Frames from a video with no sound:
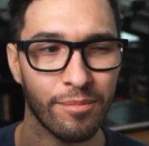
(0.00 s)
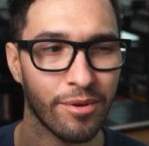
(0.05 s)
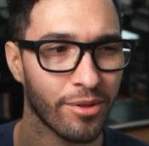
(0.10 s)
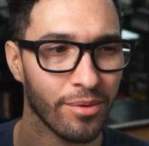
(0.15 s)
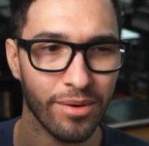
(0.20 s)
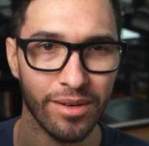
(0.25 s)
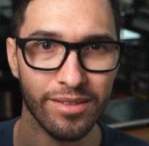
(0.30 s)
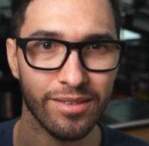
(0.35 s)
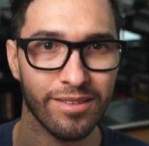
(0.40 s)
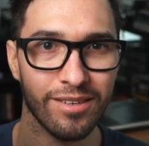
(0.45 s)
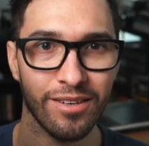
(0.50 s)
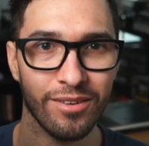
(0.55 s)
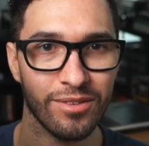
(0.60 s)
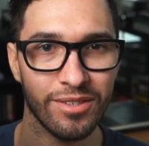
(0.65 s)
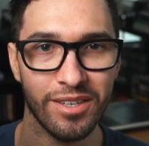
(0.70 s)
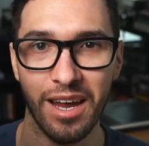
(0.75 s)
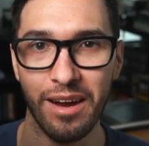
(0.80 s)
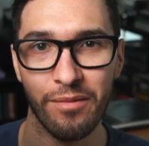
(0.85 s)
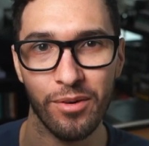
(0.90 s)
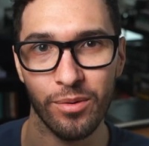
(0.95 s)
But the rest,
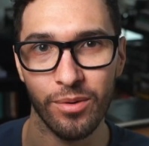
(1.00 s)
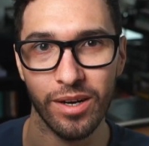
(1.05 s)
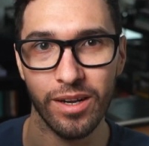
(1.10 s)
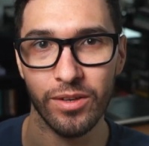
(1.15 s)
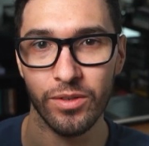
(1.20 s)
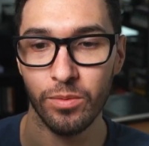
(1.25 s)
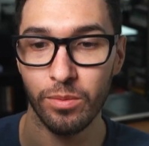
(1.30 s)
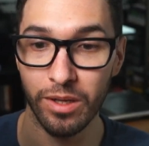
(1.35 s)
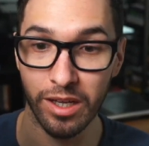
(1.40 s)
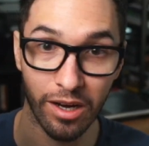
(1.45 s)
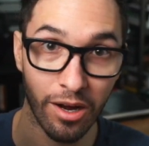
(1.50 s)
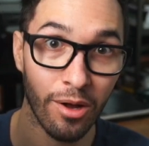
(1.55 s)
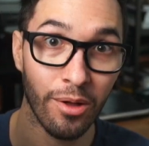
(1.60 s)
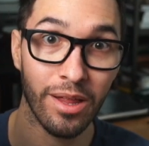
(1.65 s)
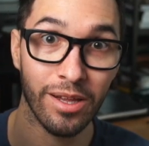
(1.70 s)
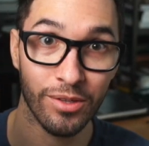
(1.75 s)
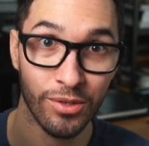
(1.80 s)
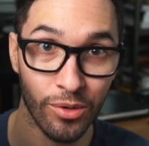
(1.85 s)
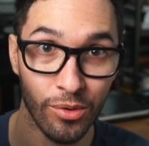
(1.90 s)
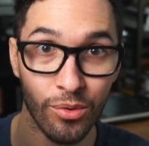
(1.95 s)
to everyone else will be like,
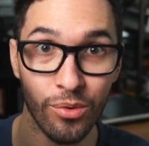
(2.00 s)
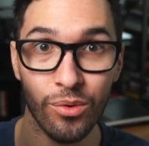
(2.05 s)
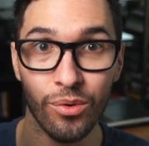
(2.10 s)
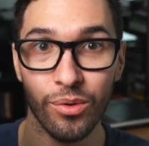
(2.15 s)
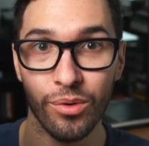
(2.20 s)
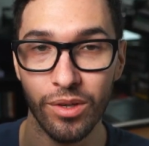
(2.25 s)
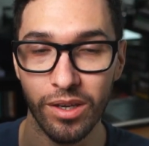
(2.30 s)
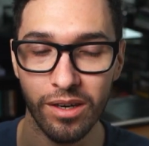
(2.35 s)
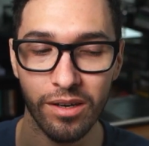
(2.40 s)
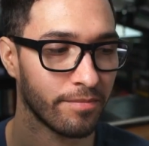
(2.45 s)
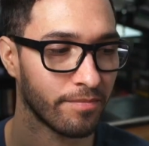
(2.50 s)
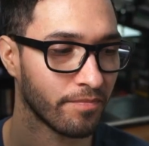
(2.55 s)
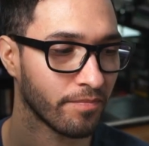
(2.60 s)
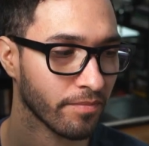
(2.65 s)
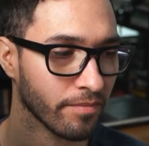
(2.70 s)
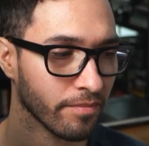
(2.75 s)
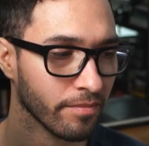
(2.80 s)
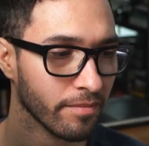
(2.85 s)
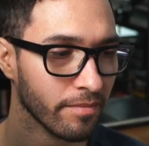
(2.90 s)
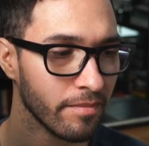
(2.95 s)
oh, that's cool. And
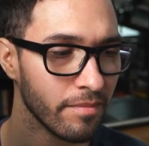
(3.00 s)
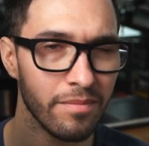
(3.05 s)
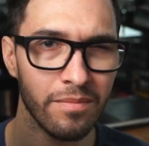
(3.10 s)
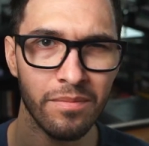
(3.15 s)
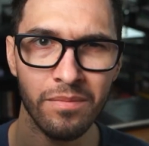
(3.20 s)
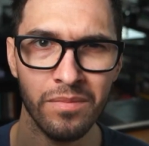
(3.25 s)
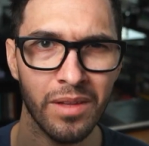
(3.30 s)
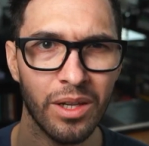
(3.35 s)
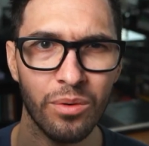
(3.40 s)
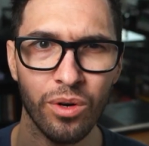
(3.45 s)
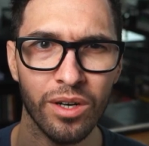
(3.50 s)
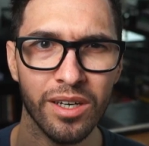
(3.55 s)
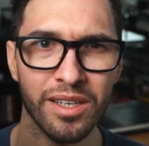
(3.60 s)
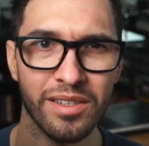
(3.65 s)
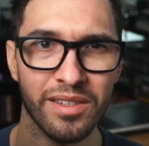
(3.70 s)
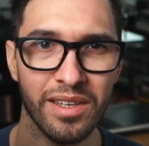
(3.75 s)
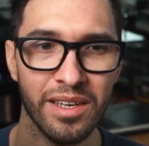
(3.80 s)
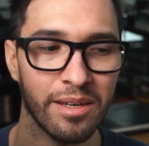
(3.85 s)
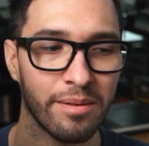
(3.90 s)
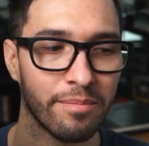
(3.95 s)
they'd want
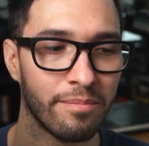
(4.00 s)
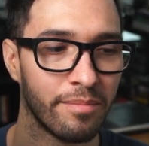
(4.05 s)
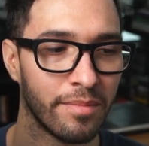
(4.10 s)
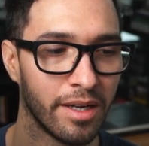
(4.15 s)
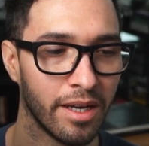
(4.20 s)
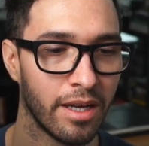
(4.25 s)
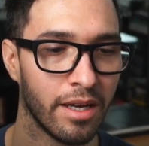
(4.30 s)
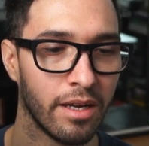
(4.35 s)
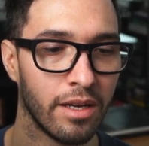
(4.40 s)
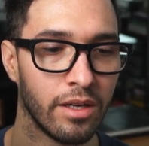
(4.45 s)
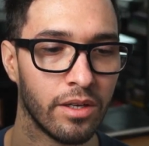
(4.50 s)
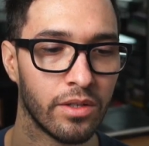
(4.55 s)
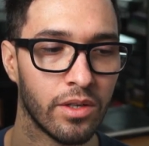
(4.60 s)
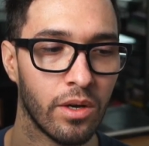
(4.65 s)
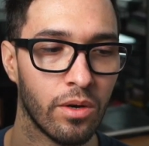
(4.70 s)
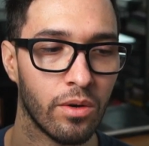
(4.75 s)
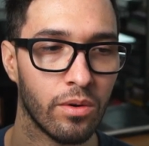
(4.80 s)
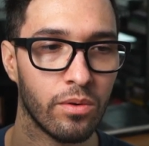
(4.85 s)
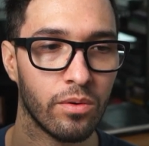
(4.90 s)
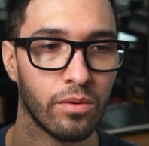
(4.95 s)
to see them.
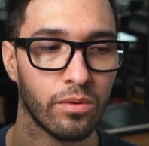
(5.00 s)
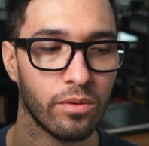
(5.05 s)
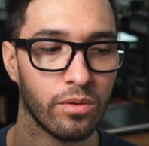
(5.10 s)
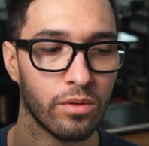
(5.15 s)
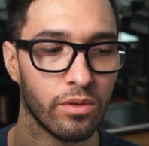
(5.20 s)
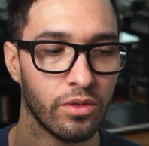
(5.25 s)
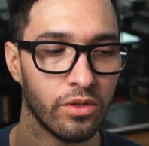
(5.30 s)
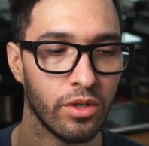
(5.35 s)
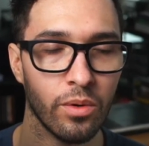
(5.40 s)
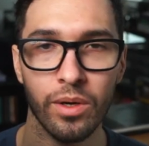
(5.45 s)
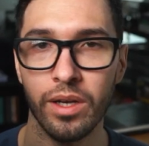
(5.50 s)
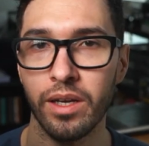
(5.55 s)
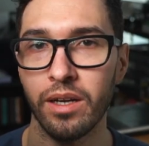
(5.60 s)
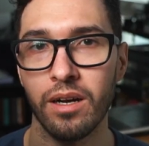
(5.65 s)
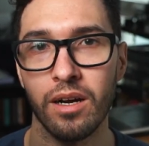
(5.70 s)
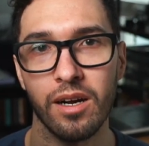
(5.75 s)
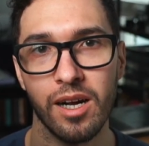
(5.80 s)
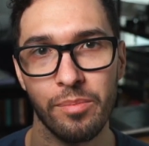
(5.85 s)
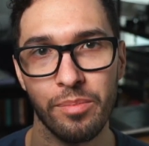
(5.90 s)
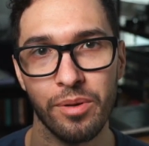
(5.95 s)
So don't get
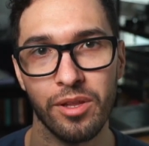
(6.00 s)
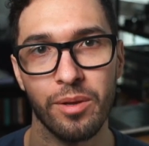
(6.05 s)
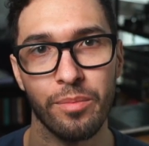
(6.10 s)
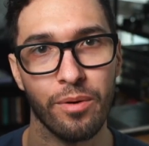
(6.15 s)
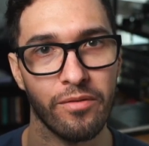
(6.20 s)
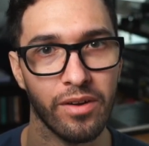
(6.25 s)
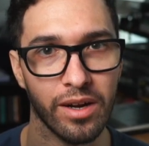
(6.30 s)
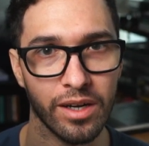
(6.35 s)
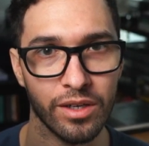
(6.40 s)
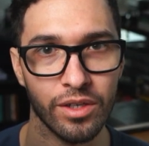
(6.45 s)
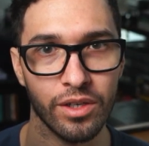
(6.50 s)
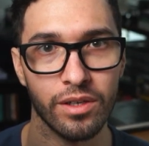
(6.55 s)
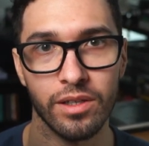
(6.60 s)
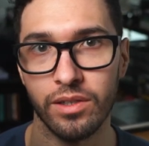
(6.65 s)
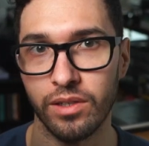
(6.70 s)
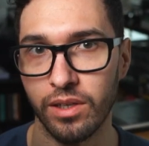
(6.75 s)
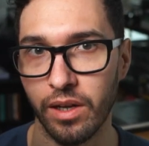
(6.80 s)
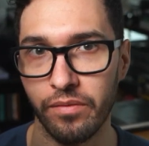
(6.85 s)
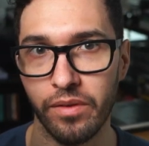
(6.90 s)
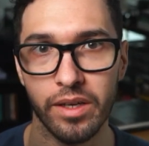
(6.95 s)
hung up on the perfection
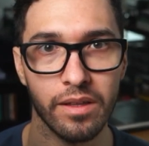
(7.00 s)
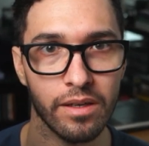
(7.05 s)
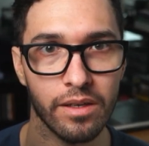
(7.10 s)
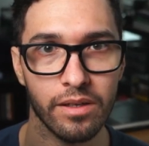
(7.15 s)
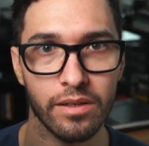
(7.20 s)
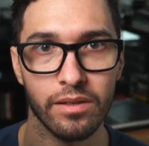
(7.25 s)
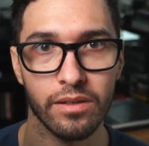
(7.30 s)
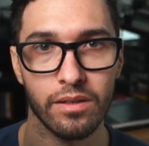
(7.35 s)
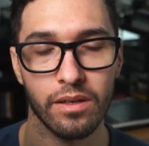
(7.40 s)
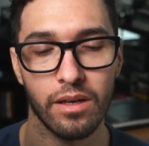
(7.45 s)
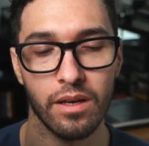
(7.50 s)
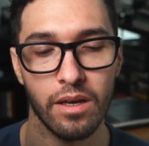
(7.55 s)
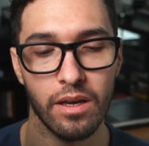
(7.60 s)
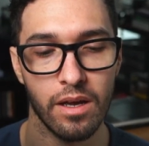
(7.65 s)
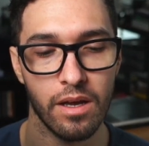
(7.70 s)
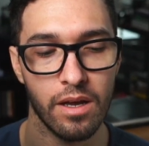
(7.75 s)
and stuff like this.